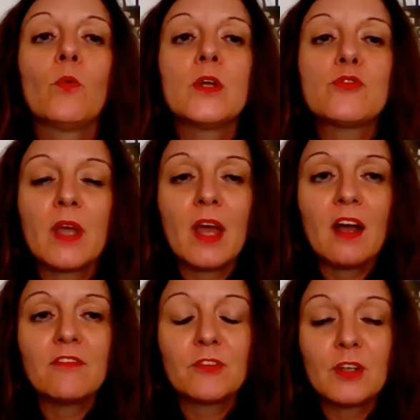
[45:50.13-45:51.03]
which we
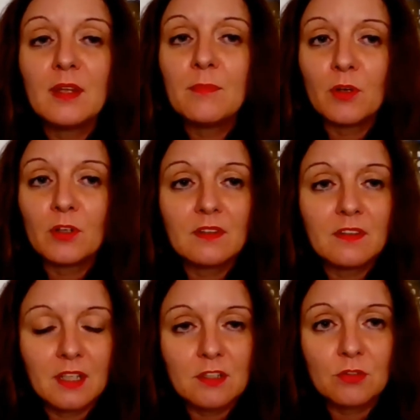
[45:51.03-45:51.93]
have really
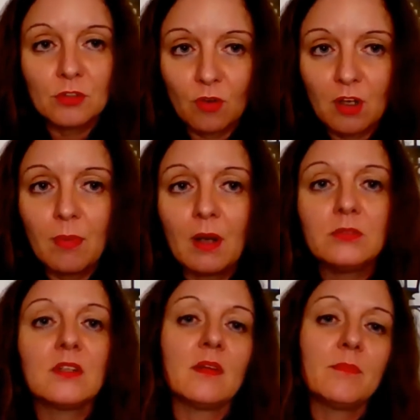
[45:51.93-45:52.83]
important things to talk
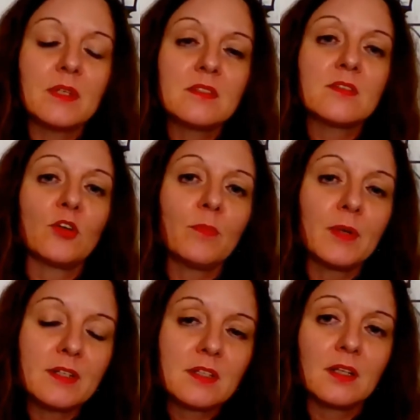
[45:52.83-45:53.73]
about, either business or
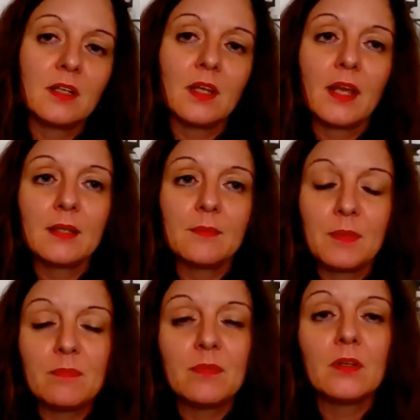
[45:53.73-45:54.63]
personal, and
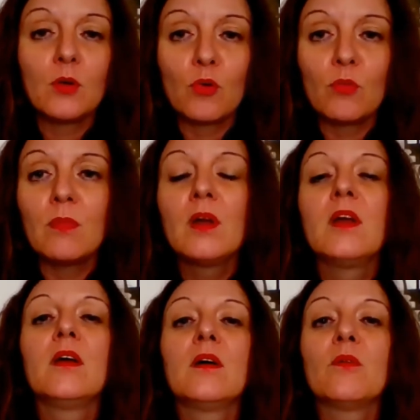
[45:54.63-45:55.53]
people whom
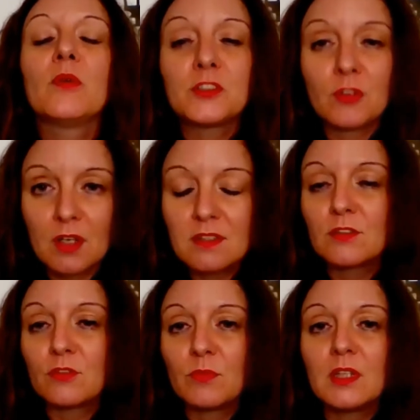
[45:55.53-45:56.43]
we
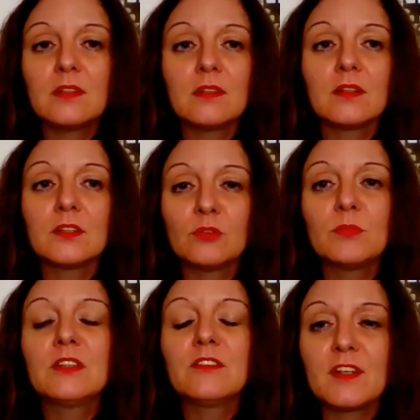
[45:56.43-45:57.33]
trust to
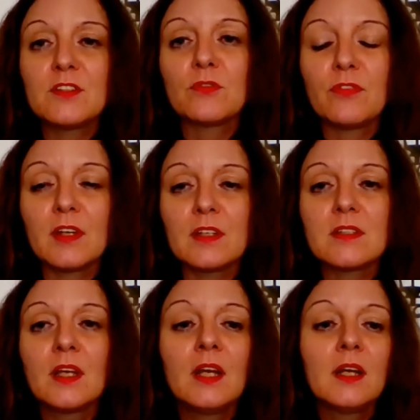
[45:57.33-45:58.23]
meet face to
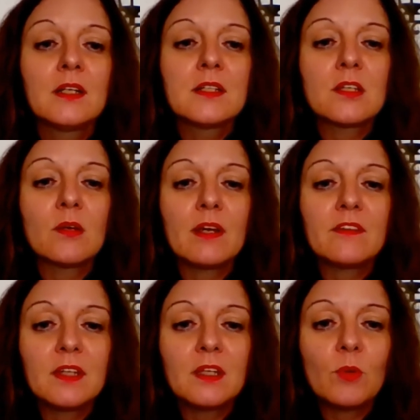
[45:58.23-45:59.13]
face. So I
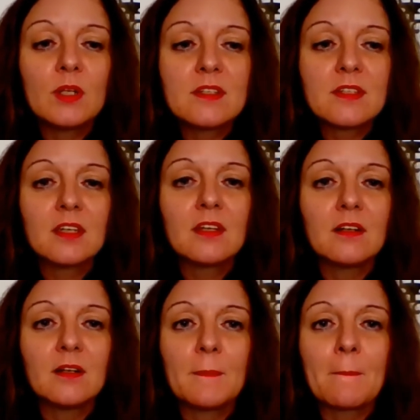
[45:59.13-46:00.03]
think we'll see
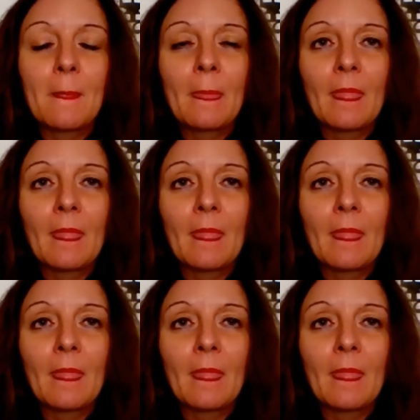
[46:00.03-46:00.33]
a